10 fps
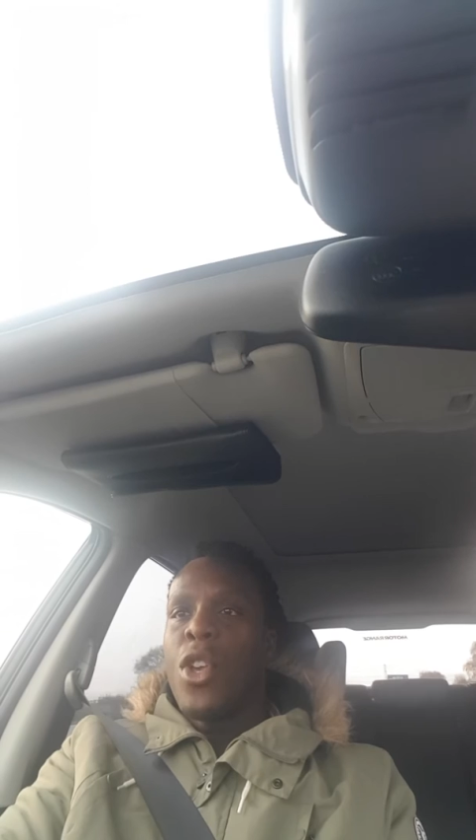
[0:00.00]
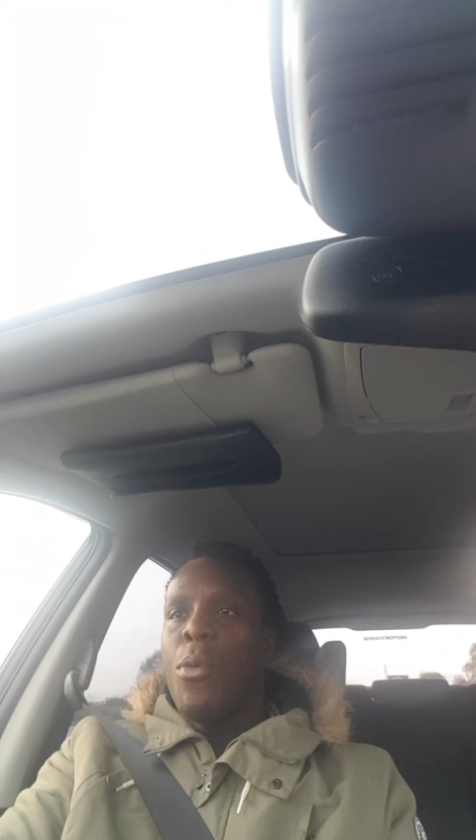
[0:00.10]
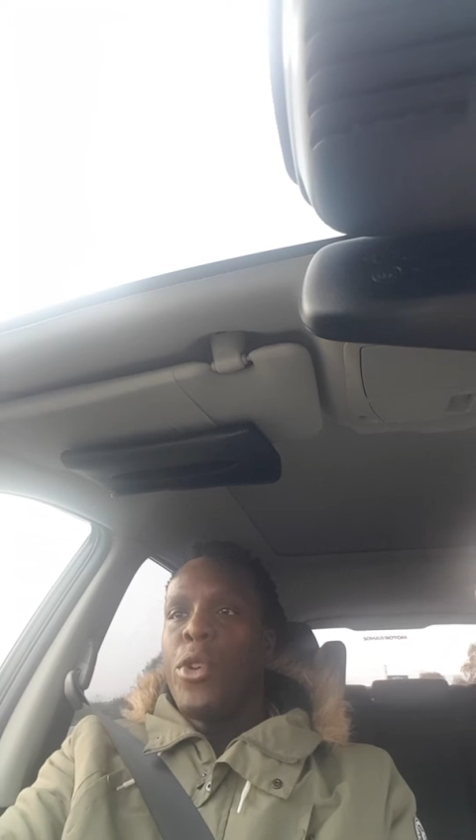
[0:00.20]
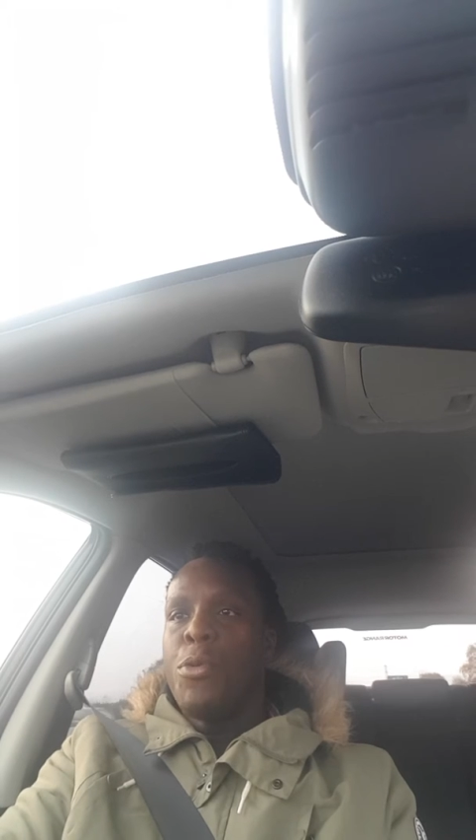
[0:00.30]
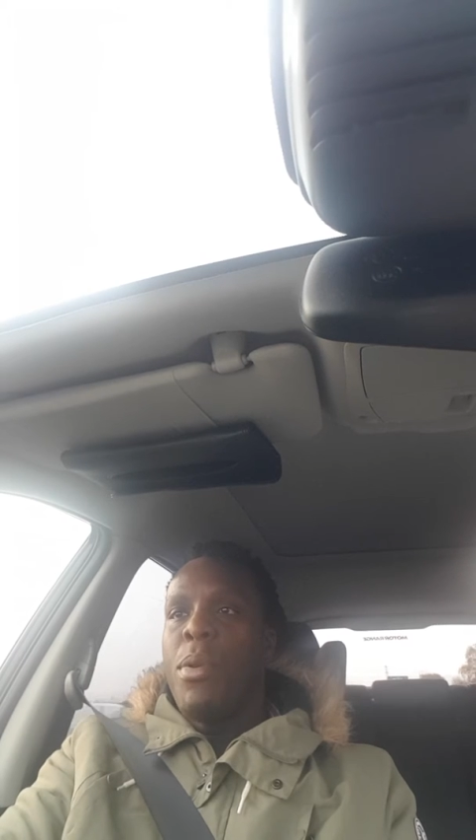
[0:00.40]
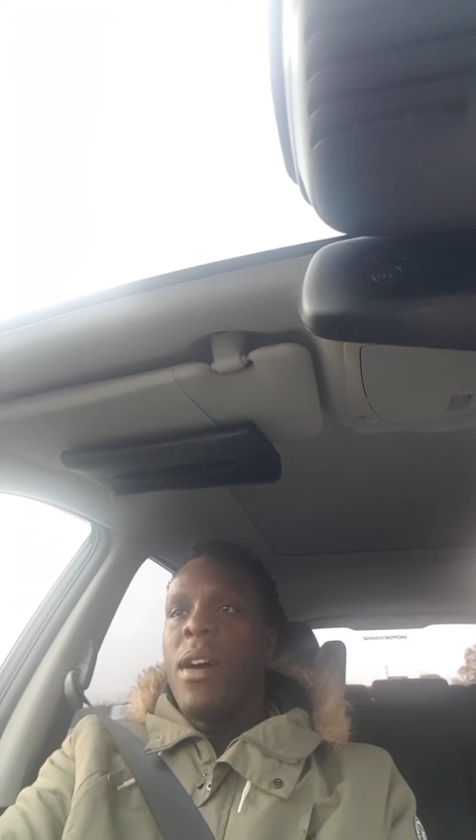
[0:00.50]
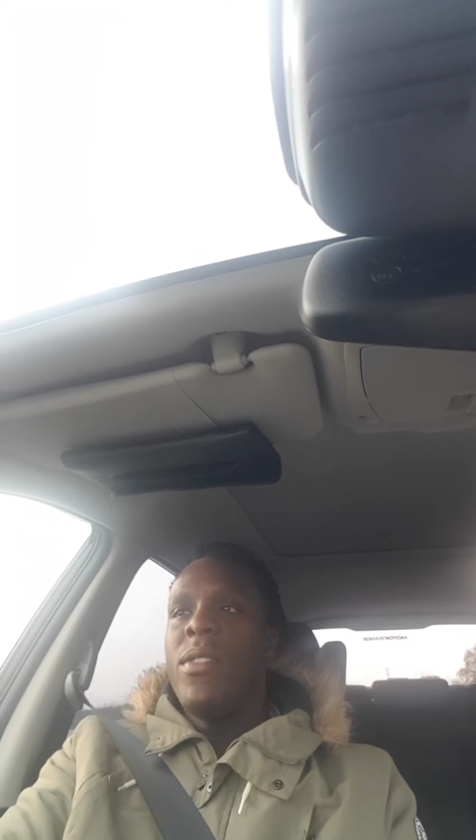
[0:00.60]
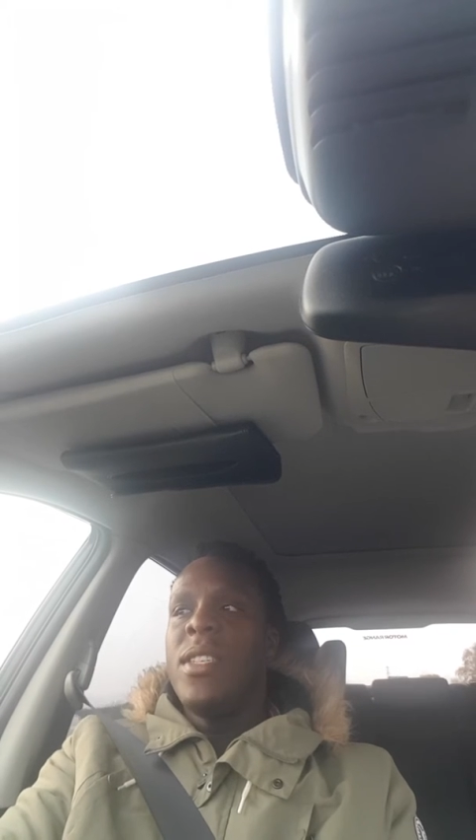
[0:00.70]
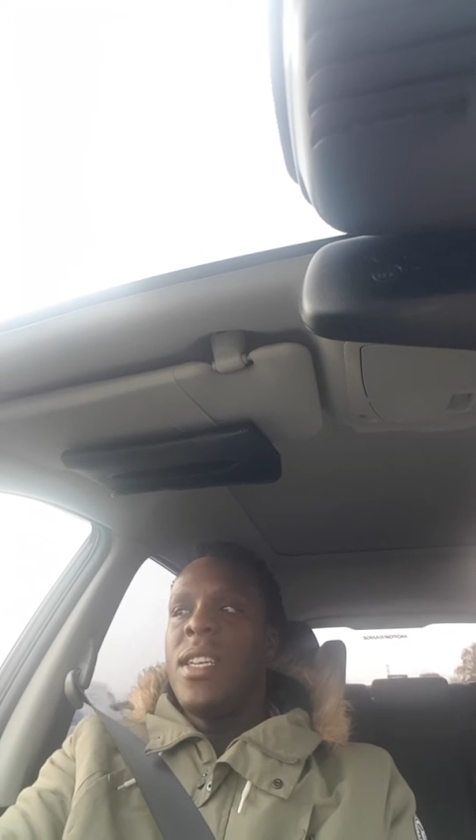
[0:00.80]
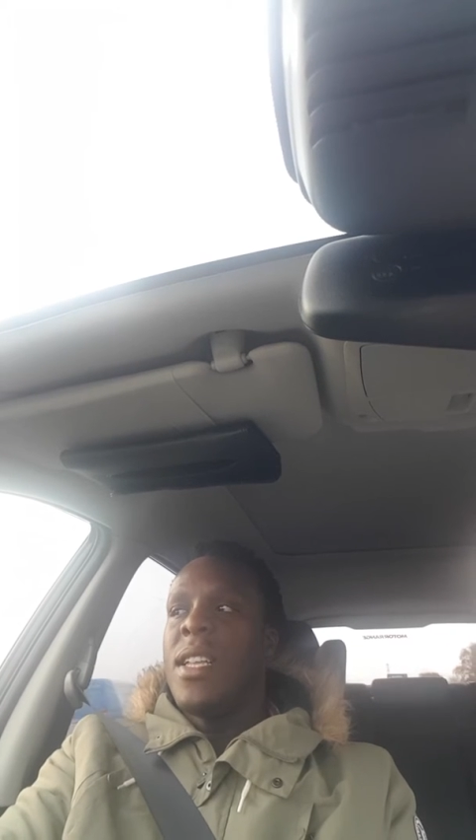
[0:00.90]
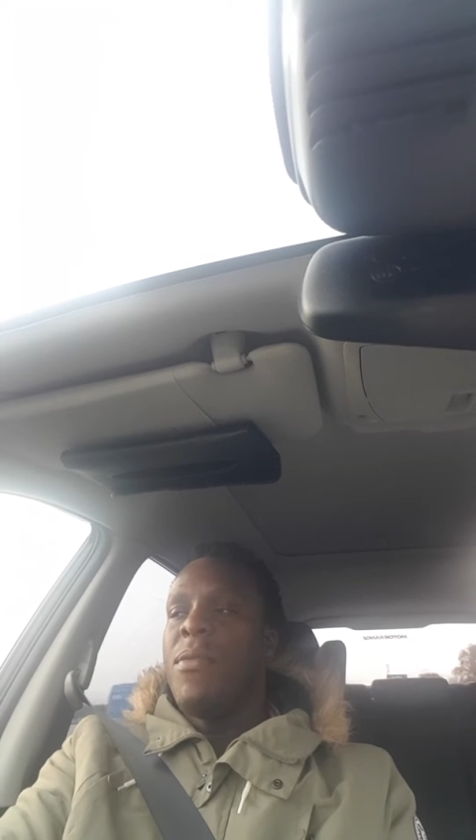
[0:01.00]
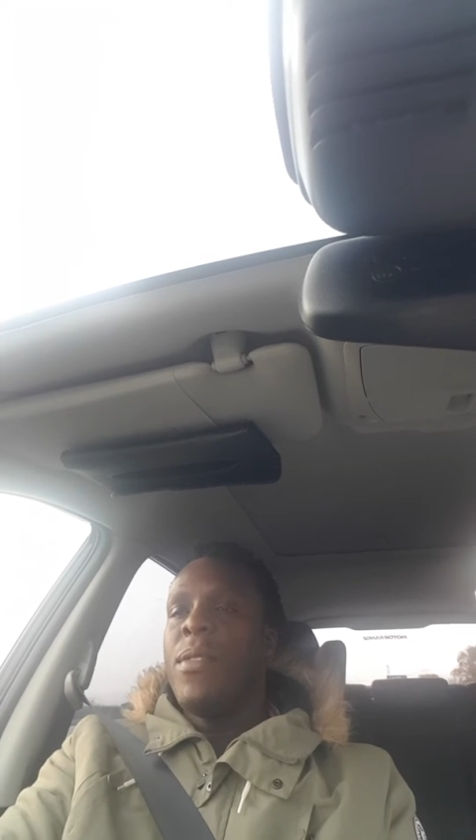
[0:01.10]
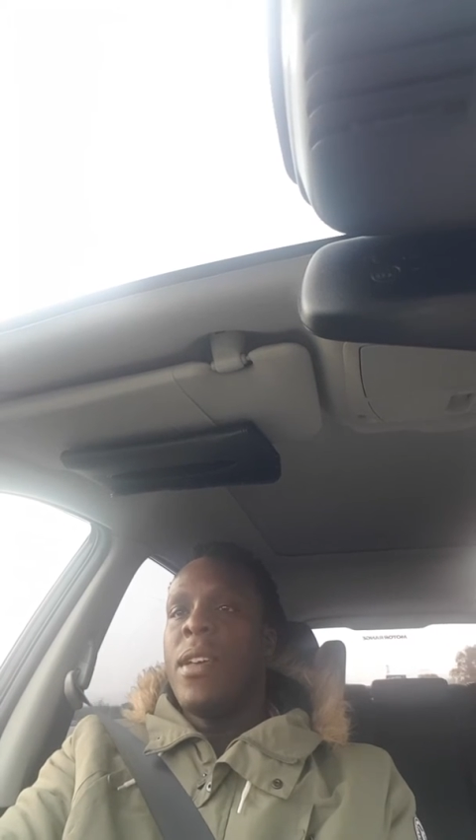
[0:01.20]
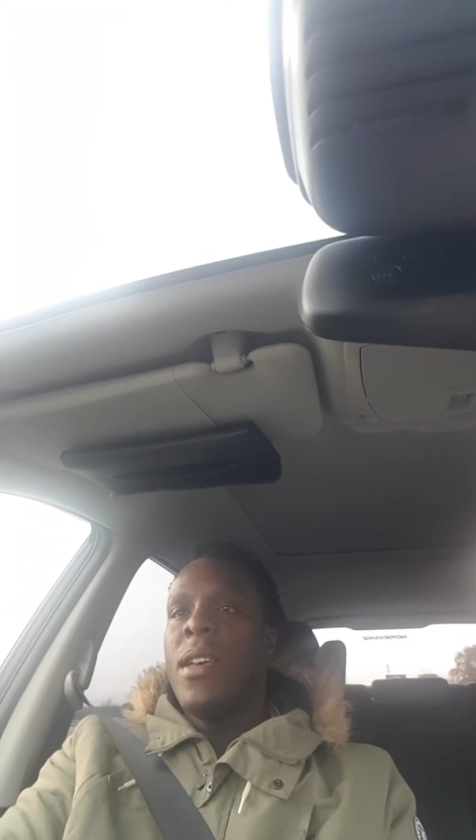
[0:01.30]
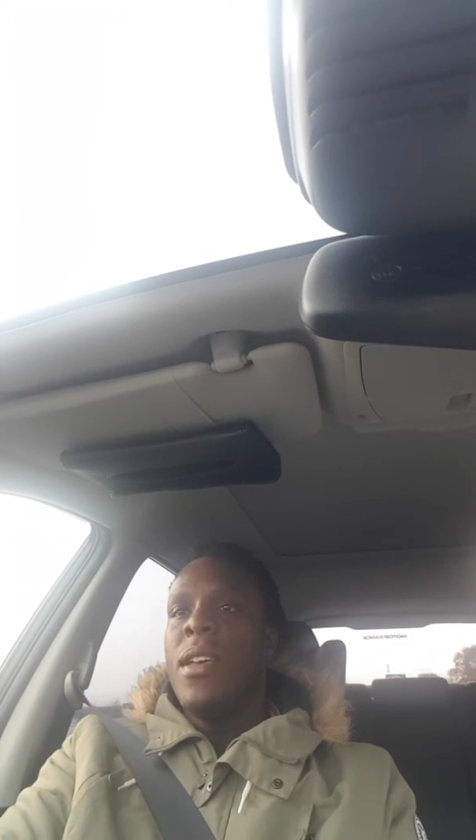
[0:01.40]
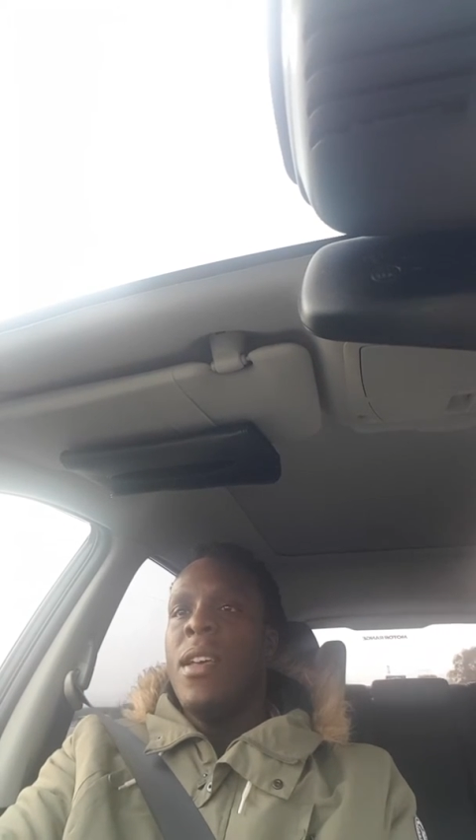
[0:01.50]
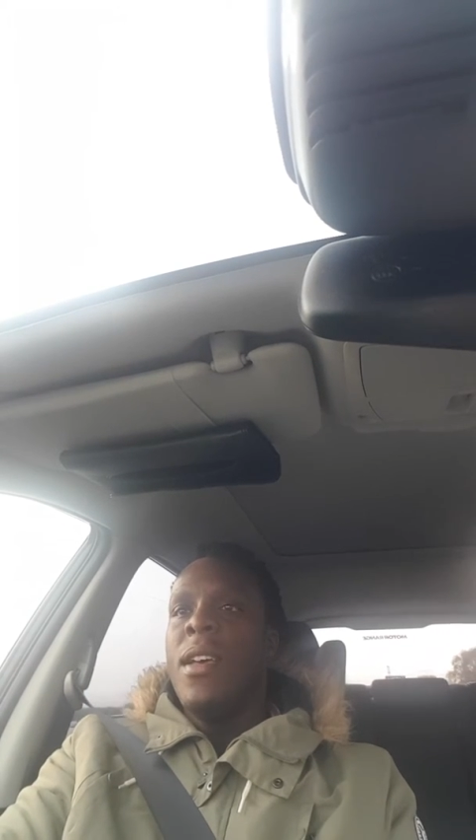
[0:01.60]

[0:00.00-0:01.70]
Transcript: much poverty in Africa.